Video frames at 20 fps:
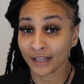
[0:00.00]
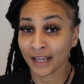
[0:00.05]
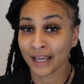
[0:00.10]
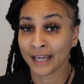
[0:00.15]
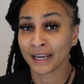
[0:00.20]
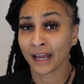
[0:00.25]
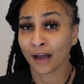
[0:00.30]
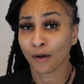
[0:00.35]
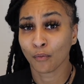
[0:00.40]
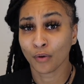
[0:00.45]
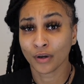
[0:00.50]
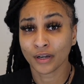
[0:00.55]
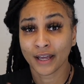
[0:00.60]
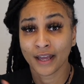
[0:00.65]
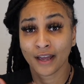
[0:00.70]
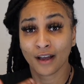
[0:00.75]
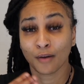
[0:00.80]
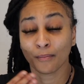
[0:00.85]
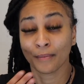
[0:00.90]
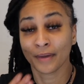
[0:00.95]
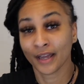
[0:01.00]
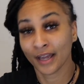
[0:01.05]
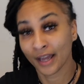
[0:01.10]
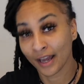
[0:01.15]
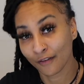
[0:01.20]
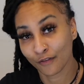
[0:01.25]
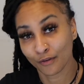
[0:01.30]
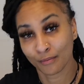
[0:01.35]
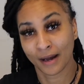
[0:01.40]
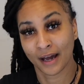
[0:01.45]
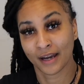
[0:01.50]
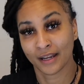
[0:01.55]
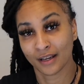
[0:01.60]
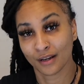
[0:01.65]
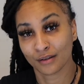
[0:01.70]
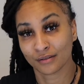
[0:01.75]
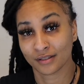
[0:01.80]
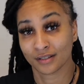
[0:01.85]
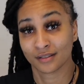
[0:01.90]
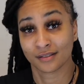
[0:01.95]
And I want to help everybody
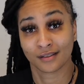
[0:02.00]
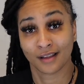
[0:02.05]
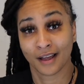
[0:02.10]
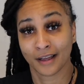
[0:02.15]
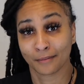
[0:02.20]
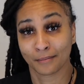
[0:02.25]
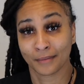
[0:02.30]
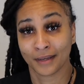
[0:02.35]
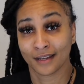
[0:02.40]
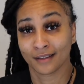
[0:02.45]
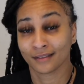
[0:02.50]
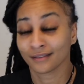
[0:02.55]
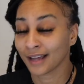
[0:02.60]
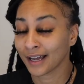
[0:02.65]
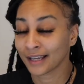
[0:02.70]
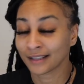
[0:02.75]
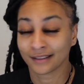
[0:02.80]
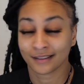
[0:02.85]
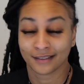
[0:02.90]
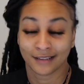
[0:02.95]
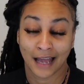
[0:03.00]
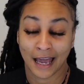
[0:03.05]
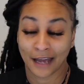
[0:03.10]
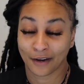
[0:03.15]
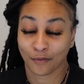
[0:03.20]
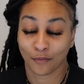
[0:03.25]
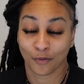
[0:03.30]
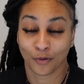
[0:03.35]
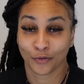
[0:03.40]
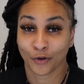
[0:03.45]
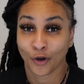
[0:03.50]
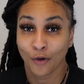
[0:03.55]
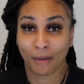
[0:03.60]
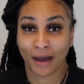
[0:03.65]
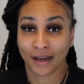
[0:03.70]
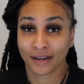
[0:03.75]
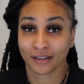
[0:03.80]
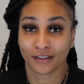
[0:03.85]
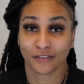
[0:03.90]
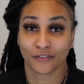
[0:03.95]
else that's like me. Like, I don't want
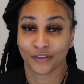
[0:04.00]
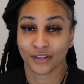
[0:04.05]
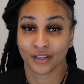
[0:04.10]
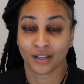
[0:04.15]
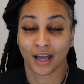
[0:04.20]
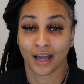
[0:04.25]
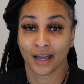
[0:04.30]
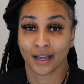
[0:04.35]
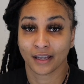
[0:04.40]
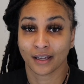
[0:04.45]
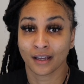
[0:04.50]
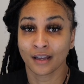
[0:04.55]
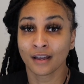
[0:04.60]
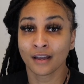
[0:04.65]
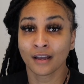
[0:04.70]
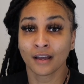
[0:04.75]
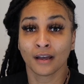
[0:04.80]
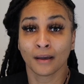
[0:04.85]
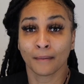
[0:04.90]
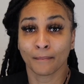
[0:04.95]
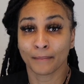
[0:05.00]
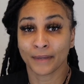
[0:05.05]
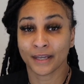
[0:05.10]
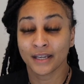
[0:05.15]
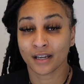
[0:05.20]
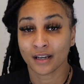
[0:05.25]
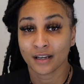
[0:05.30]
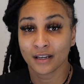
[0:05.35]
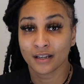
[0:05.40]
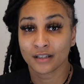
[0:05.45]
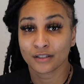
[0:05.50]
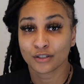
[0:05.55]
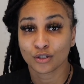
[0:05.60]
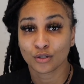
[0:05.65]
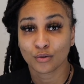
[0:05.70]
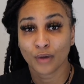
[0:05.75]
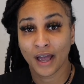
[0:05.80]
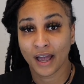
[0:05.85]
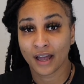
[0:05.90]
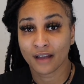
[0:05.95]
nobody to feel like because
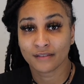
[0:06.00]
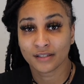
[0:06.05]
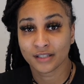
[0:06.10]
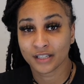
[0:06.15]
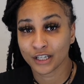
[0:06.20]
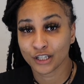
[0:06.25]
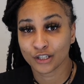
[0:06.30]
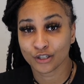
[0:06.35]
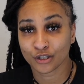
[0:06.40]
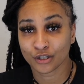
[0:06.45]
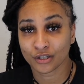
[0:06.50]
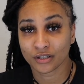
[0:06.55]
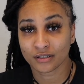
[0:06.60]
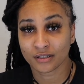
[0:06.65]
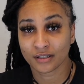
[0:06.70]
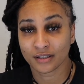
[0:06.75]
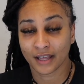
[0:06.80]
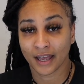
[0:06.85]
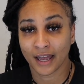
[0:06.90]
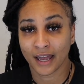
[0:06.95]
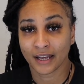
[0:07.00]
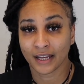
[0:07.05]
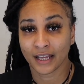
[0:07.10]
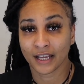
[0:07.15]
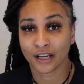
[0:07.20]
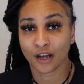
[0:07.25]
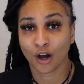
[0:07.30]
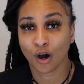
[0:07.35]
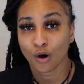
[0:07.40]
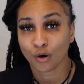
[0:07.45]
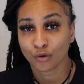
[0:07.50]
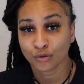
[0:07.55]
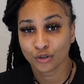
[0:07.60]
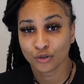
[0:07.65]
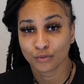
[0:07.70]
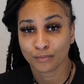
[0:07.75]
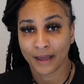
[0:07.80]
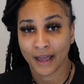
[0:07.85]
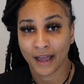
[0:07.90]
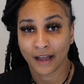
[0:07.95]
you have seizures that it holds
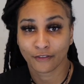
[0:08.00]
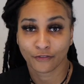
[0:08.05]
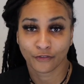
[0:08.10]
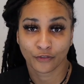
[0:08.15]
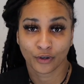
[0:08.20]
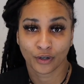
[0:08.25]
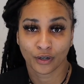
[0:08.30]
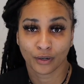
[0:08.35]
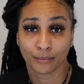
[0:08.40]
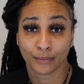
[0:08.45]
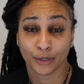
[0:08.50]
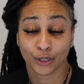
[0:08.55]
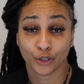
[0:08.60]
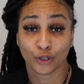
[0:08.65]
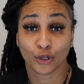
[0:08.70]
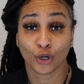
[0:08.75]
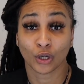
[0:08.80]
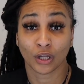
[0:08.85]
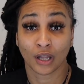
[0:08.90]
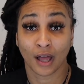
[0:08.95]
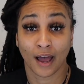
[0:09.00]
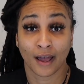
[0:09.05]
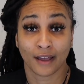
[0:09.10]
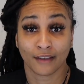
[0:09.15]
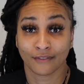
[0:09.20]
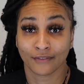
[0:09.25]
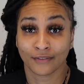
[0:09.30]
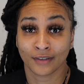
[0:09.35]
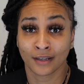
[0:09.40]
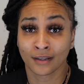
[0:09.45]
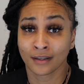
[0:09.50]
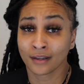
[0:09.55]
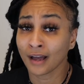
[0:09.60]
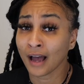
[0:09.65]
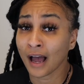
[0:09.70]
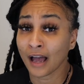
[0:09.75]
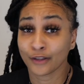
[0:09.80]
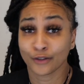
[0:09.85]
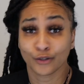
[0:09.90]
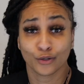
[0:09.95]
you back from your life.
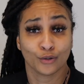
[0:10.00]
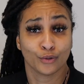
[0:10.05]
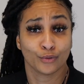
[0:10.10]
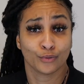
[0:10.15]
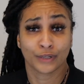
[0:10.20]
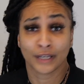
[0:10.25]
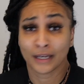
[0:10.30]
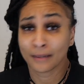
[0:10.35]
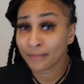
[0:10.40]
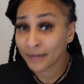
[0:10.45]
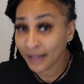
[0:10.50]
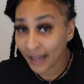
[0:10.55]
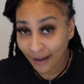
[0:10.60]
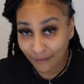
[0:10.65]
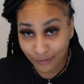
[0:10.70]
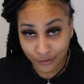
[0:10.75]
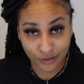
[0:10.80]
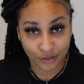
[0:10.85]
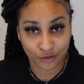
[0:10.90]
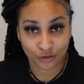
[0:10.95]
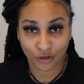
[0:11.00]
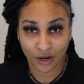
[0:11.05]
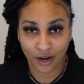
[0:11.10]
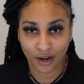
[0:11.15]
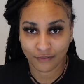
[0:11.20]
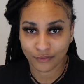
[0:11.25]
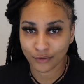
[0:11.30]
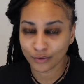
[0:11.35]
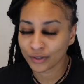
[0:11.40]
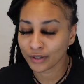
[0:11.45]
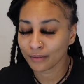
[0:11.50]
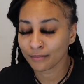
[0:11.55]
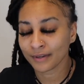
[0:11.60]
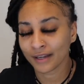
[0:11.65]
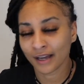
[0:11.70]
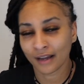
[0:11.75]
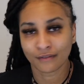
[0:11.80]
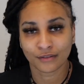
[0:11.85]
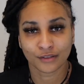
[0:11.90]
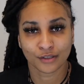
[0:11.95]
You can be able to drive. You can
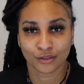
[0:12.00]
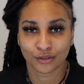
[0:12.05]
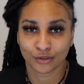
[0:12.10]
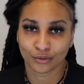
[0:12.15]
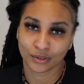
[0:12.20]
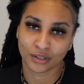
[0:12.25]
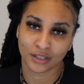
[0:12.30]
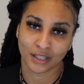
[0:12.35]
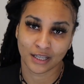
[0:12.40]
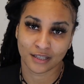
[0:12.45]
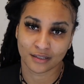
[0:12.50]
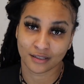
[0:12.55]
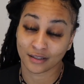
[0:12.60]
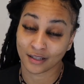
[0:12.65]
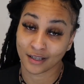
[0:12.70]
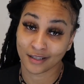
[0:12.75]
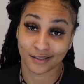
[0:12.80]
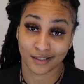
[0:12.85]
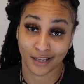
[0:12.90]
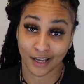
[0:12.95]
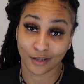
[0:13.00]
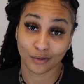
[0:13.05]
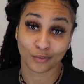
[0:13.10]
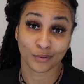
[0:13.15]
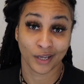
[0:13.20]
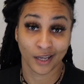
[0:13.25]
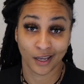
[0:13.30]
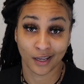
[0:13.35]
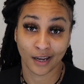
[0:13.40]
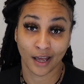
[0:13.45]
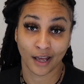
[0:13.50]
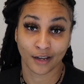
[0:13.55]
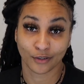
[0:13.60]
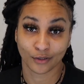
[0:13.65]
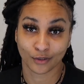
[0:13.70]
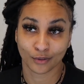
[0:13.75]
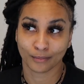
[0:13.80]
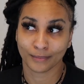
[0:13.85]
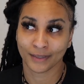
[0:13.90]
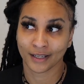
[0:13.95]
be able to do the things that they say you cannot
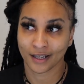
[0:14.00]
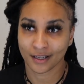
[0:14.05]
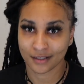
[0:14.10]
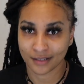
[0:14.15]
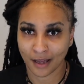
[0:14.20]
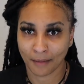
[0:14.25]
do, because